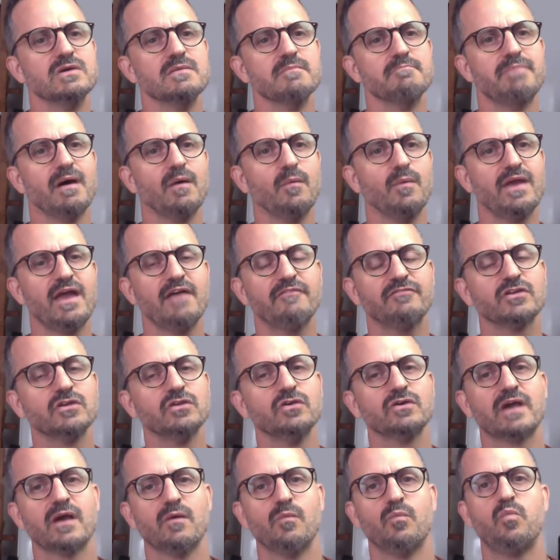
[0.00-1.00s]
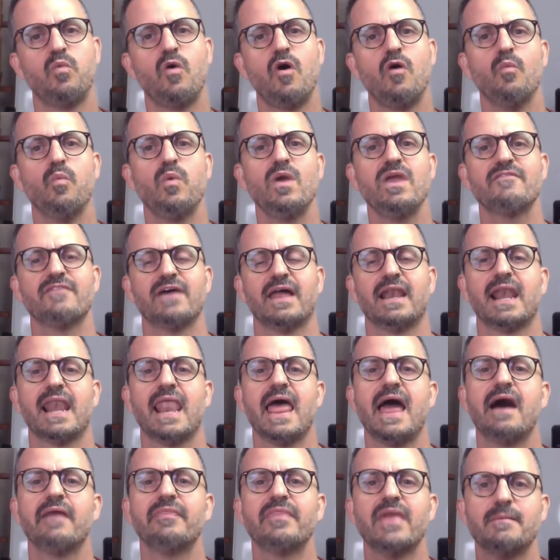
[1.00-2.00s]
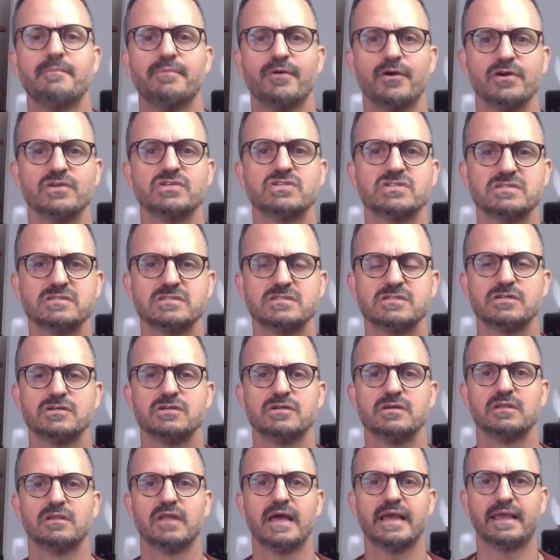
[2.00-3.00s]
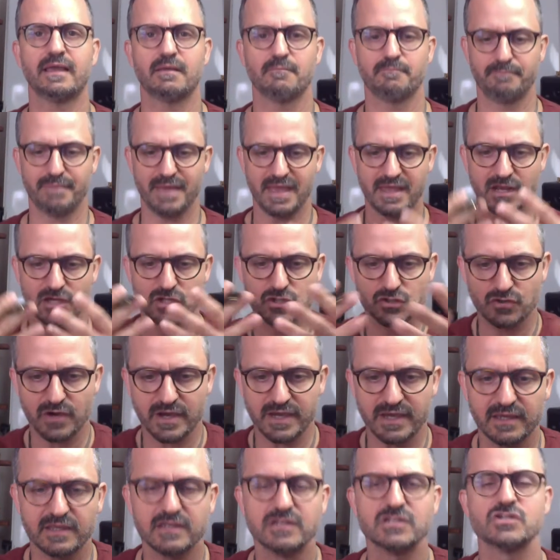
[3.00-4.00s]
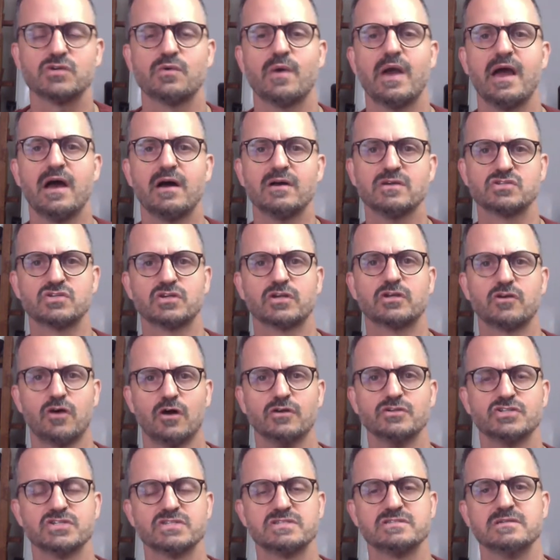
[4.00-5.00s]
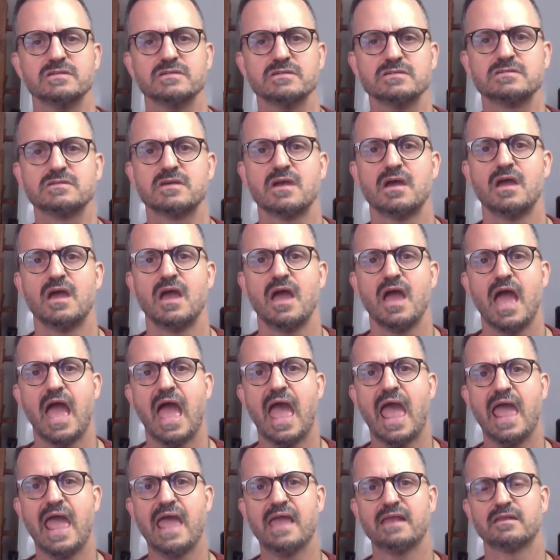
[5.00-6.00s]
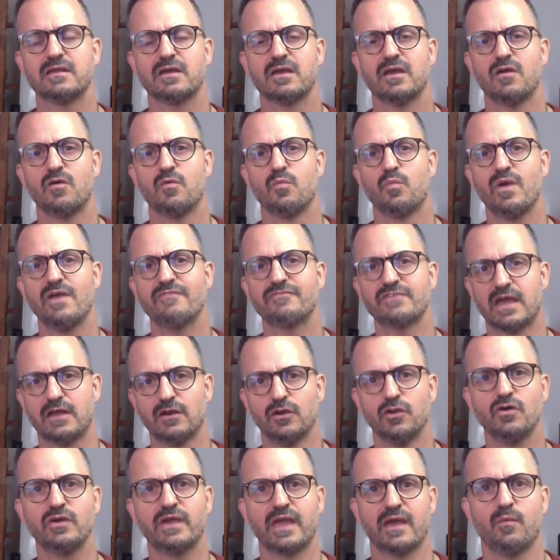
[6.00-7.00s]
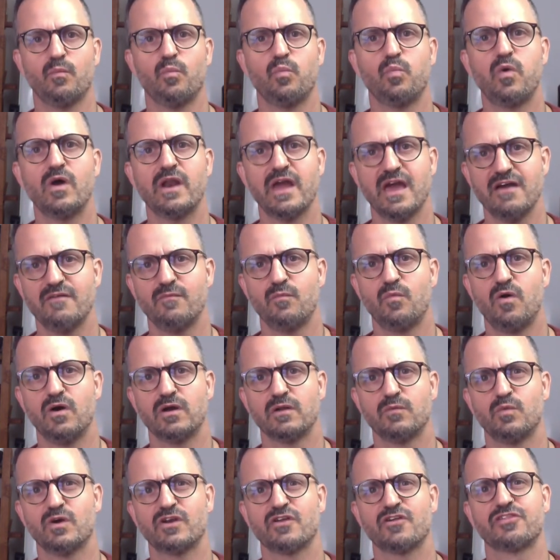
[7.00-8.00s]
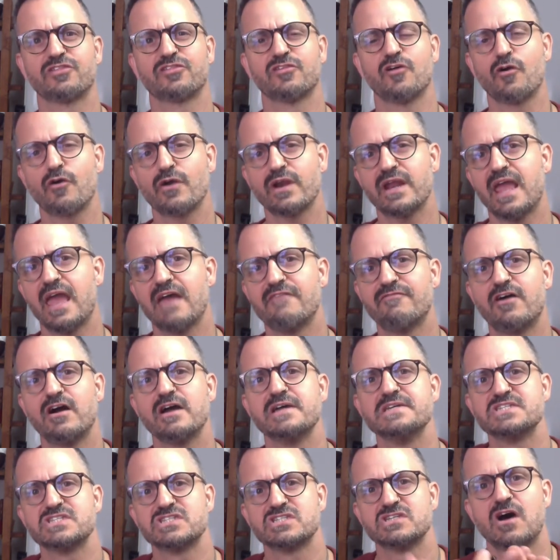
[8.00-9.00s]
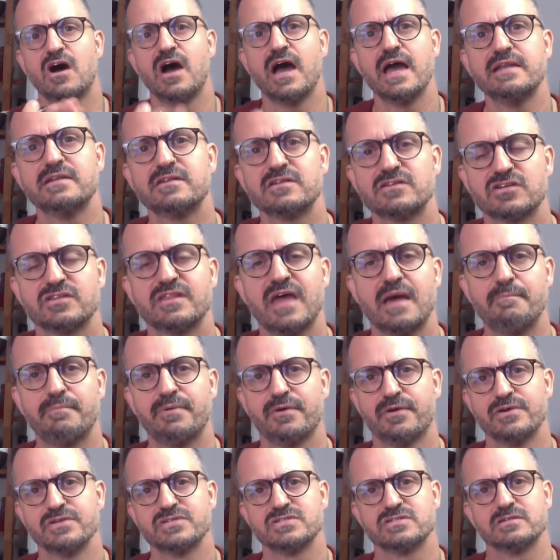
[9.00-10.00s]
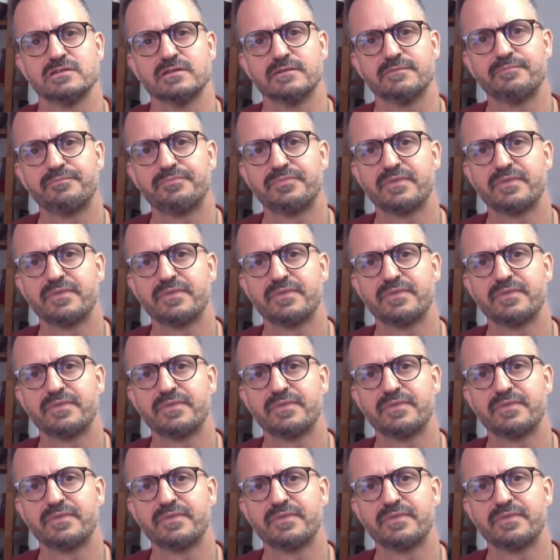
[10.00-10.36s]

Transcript: But we have to look at what we've allowed that person to like penetrate into our sort of consciousness. And we have to look at what authority have I assigned to that person.